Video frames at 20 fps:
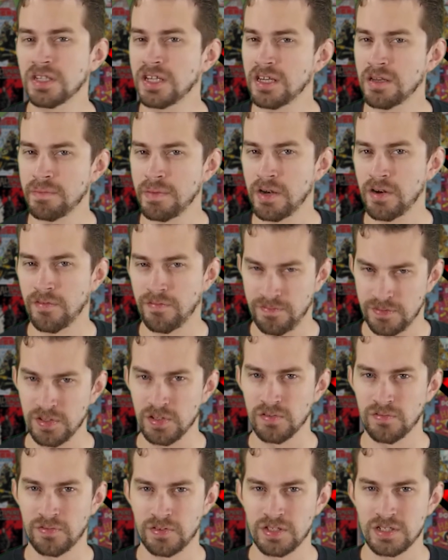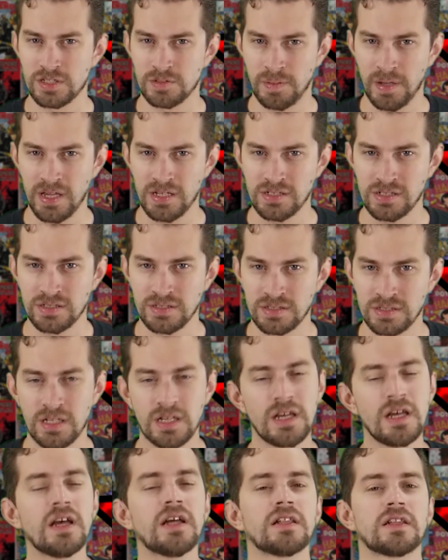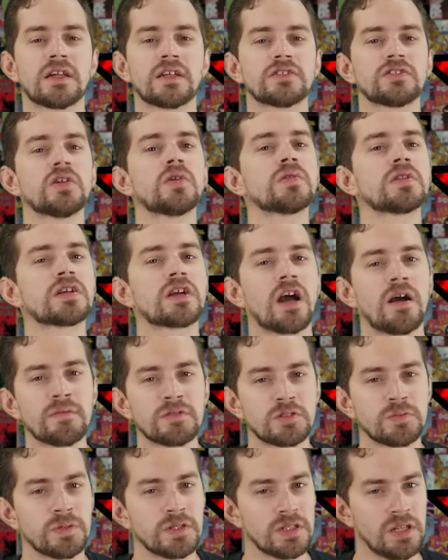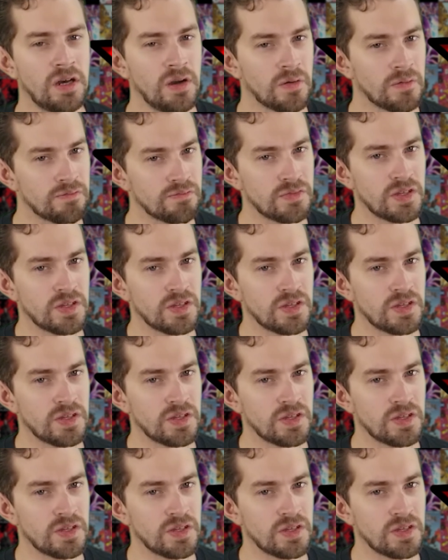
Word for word: to get a better feel for these pages? Let us know in the comments below.